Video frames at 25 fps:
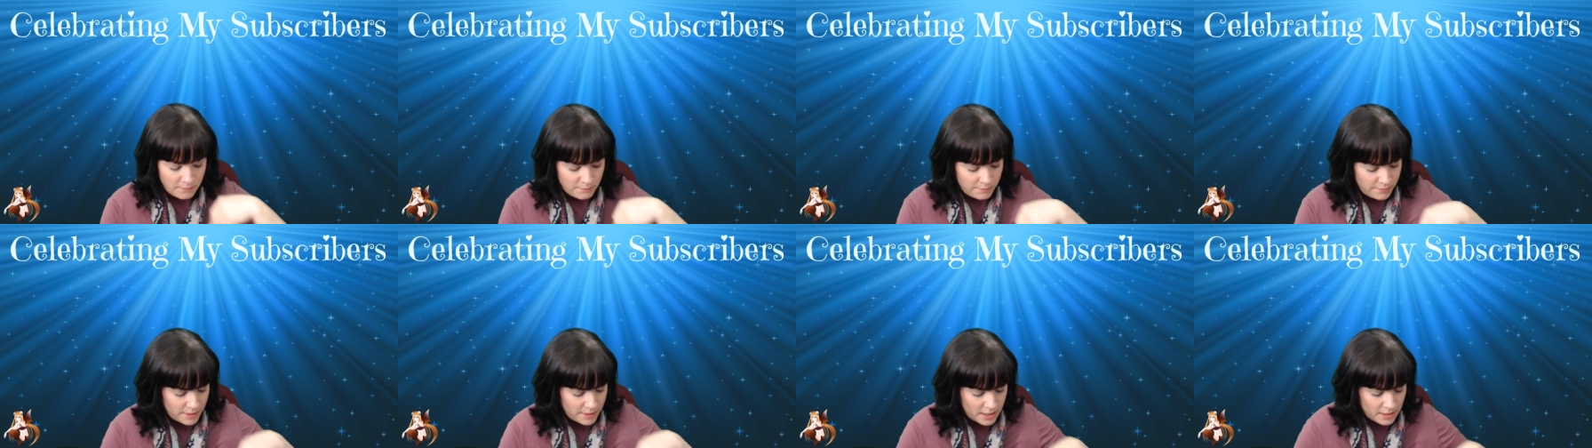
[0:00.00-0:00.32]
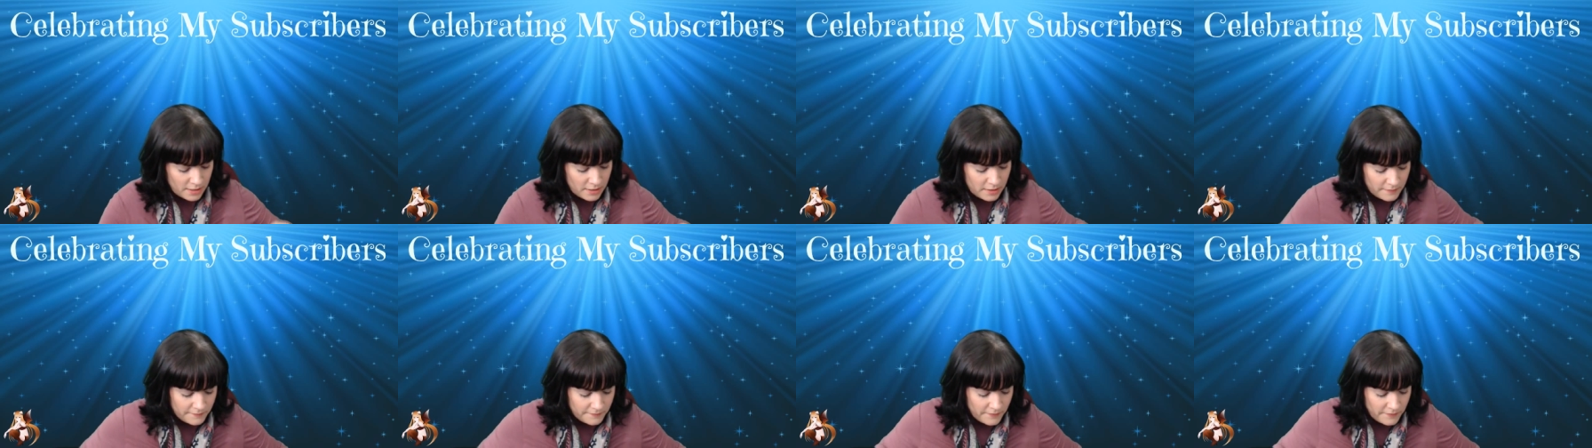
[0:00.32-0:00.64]
but
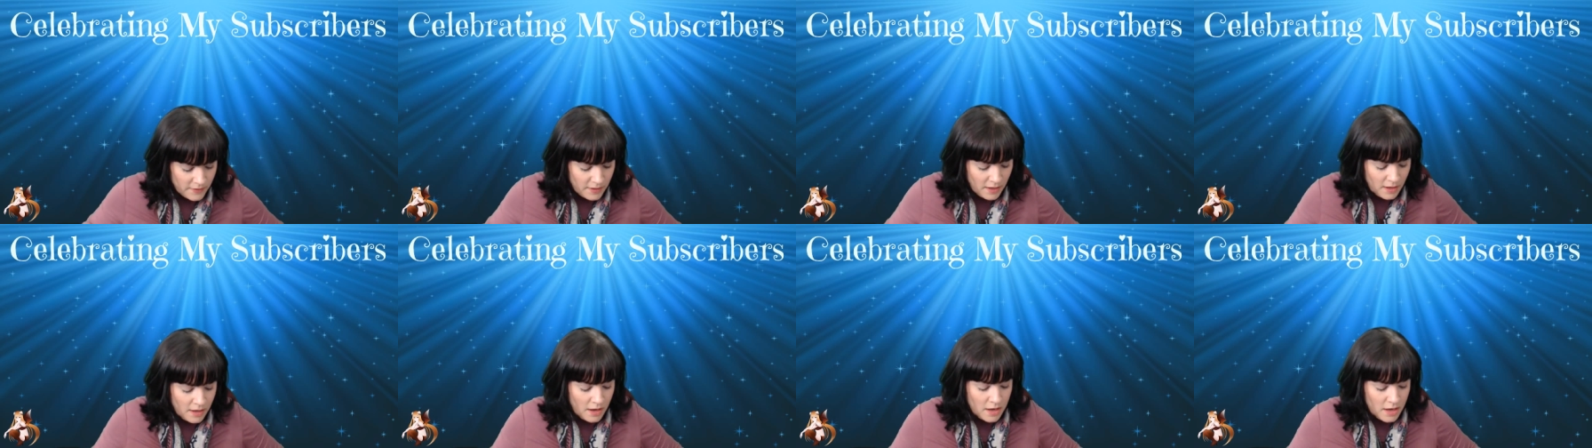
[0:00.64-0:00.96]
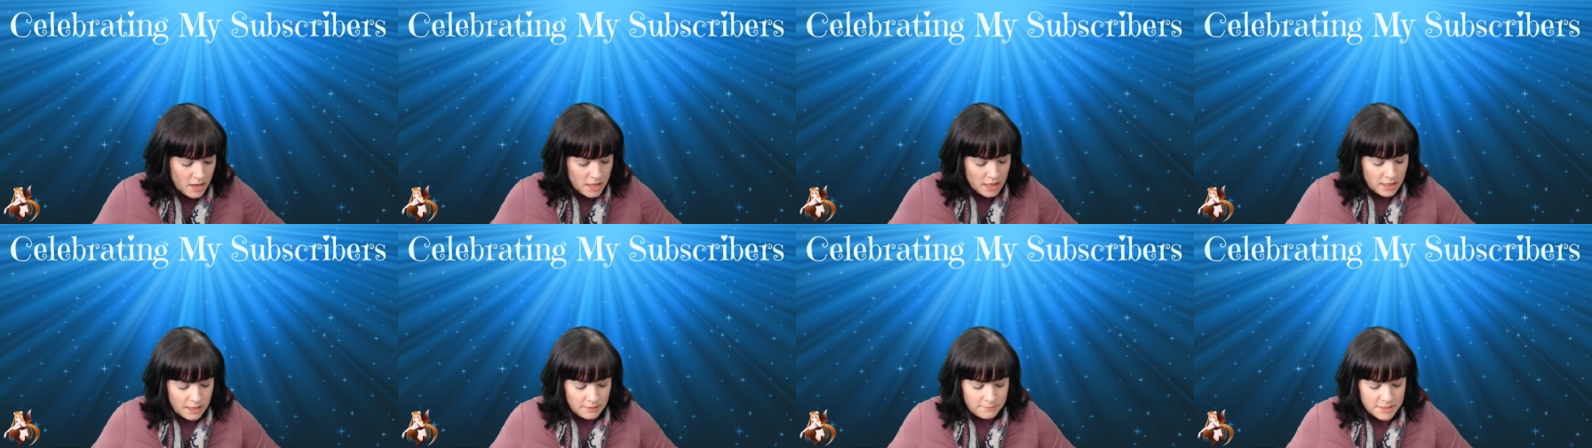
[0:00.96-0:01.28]

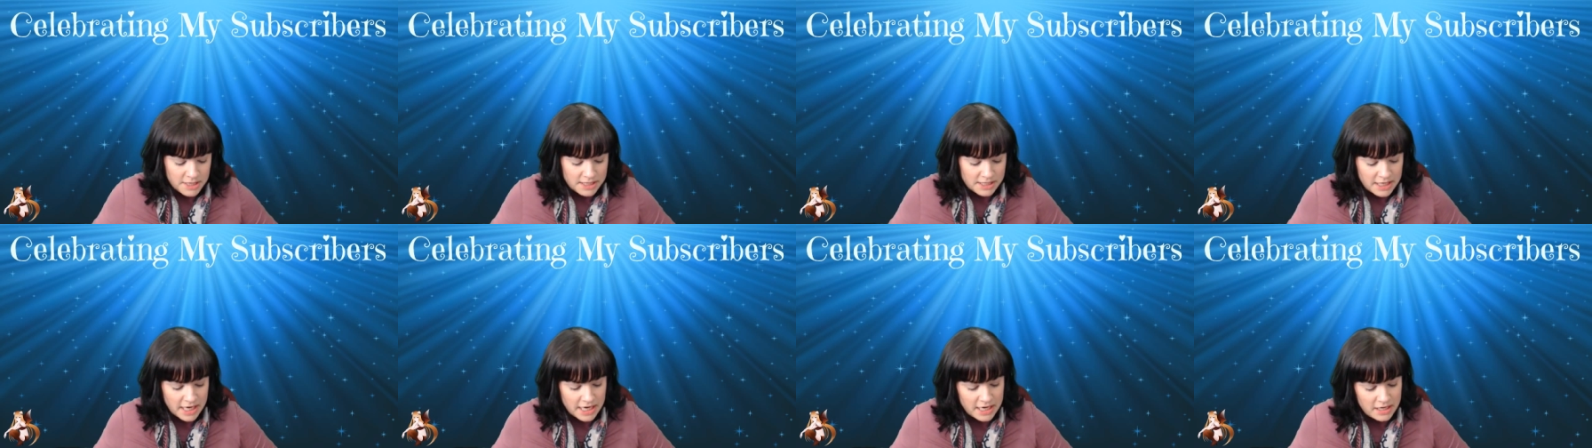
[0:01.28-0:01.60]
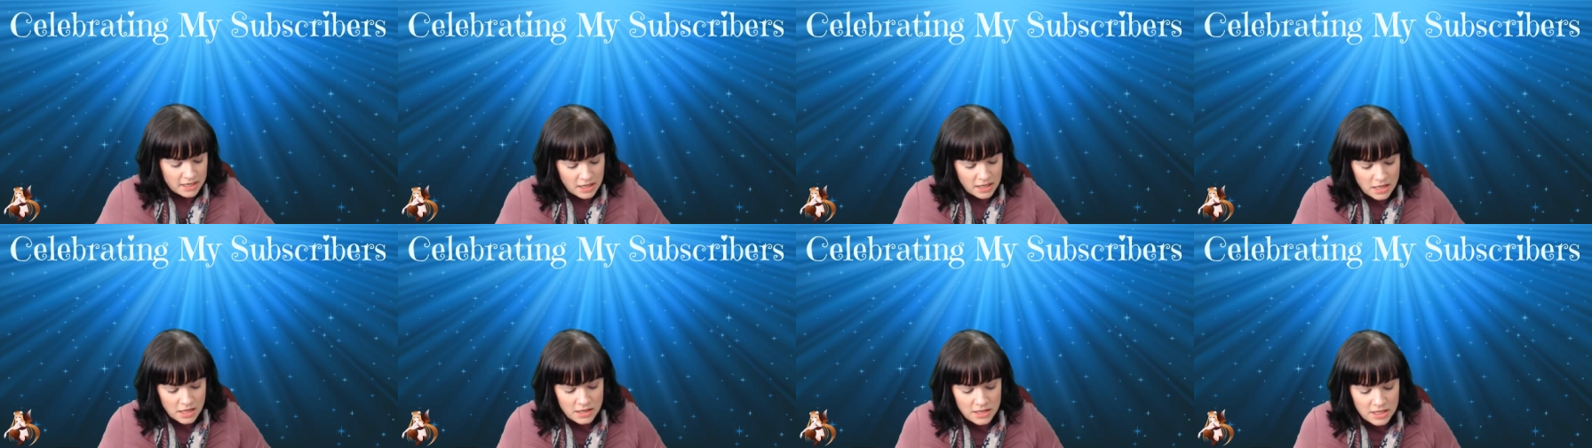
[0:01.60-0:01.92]
let me
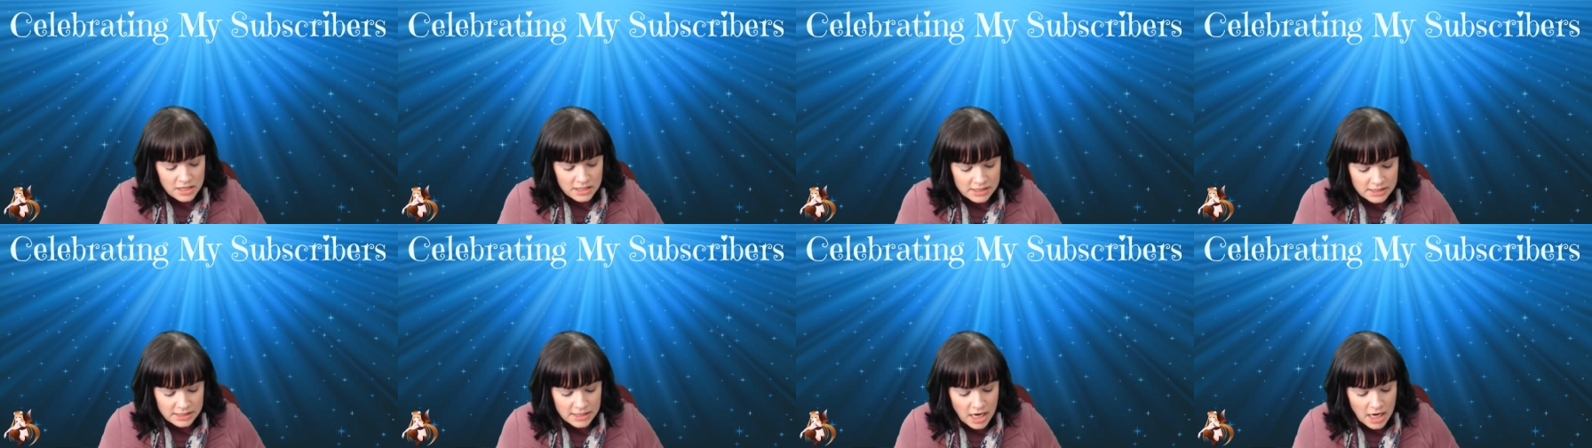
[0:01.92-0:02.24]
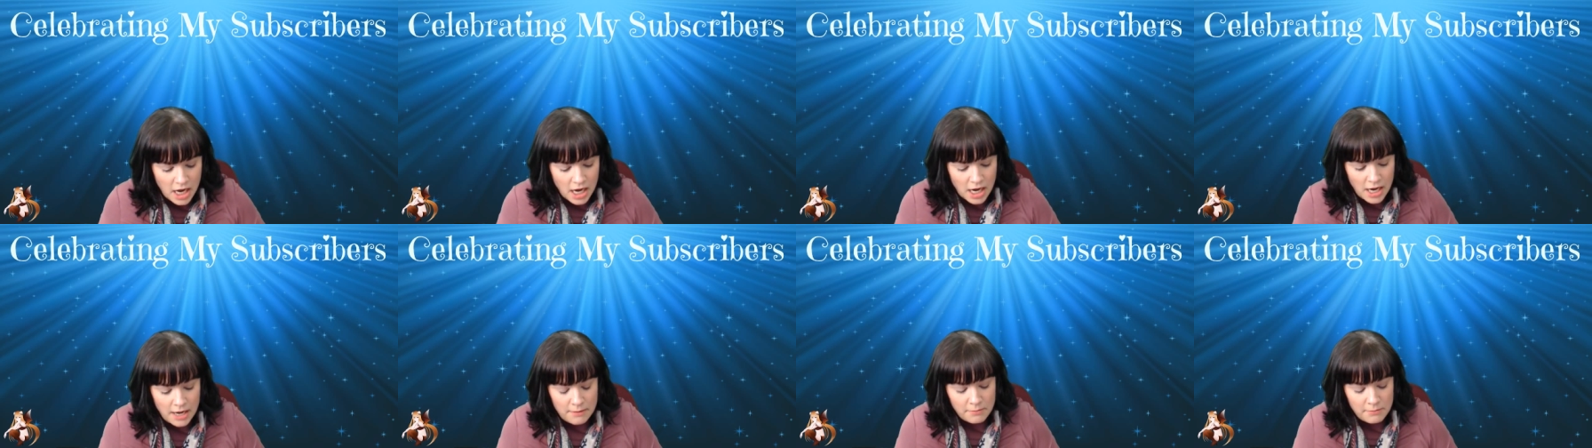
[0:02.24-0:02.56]
take this
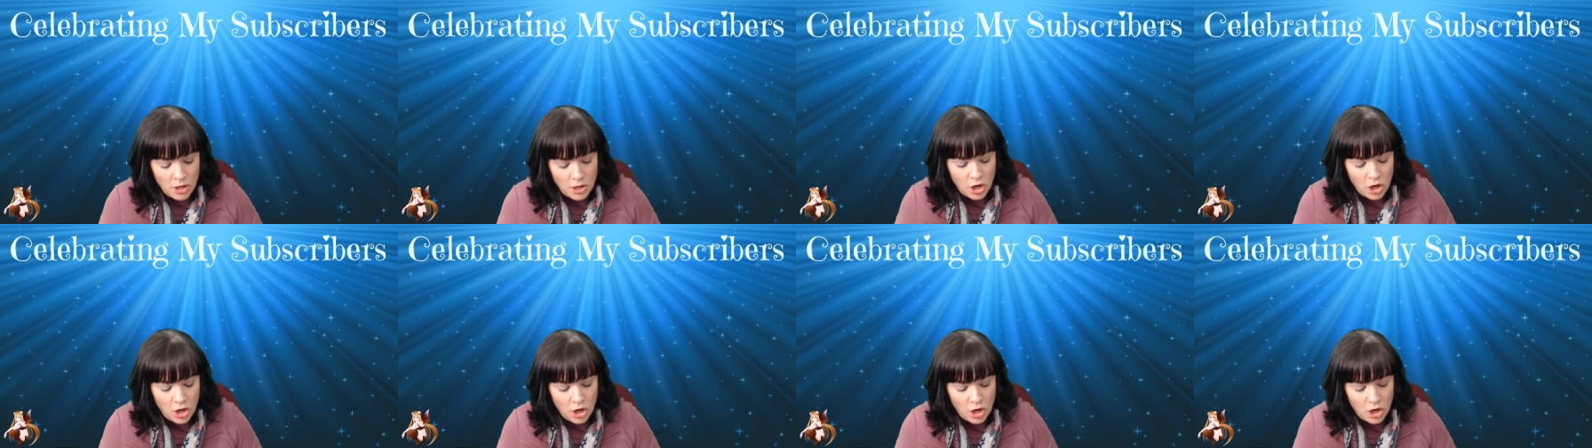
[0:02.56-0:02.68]
time